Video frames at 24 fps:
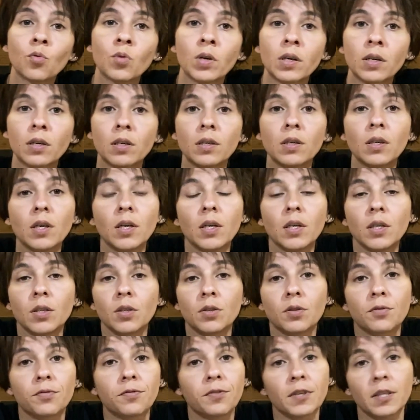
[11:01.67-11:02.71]
where
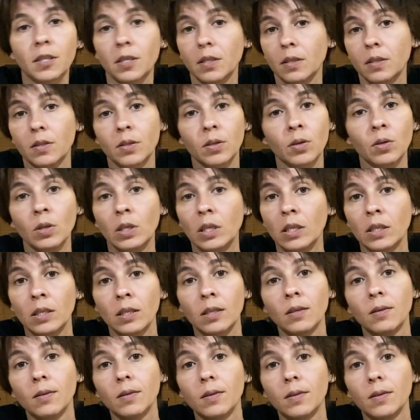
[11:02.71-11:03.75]
you're feeling so
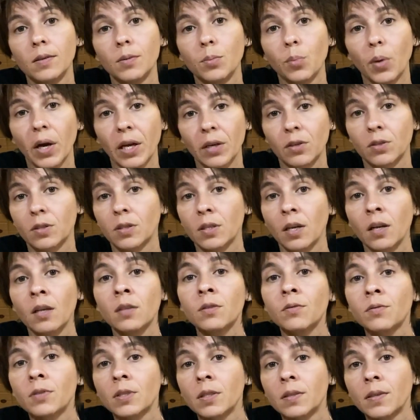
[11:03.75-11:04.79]
good by
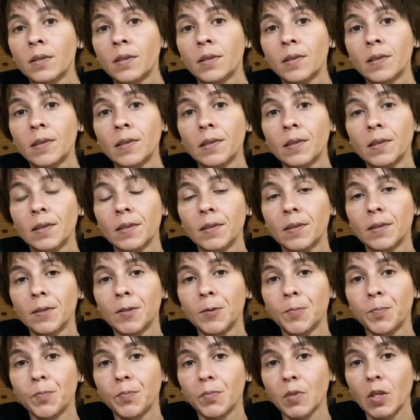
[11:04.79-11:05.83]
yourself.
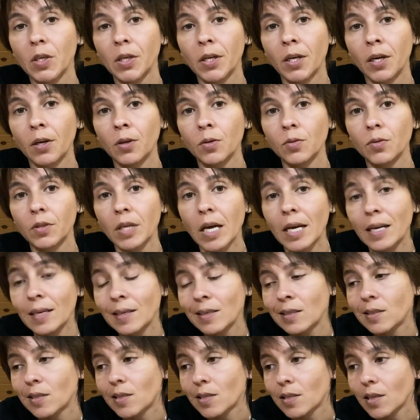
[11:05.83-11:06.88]
You know, that
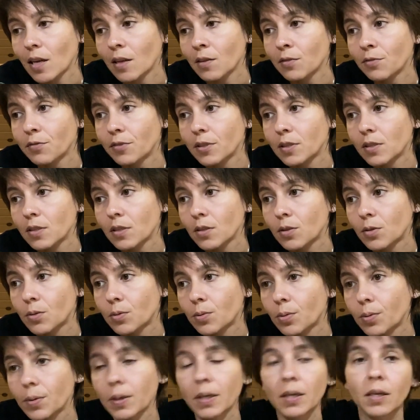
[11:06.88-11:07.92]
in itself is a
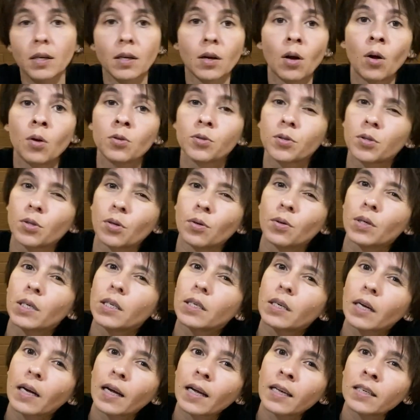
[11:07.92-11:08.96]
trick also.
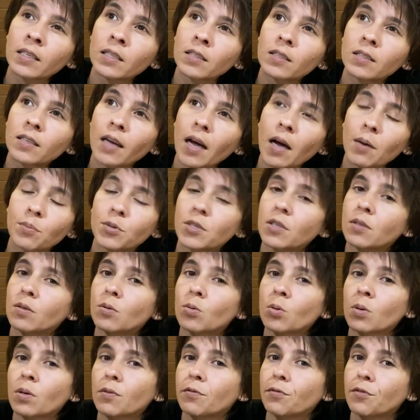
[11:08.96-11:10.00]
It kind of taps
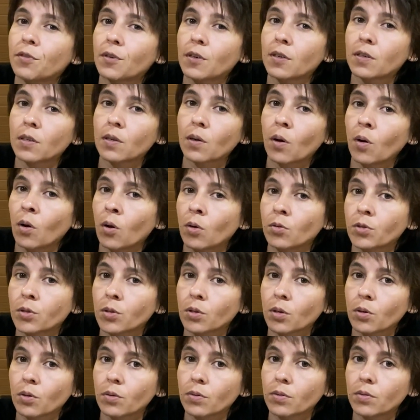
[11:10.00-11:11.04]
into a fear
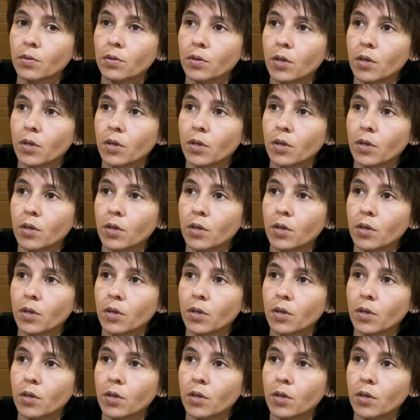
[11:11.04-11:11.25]
also.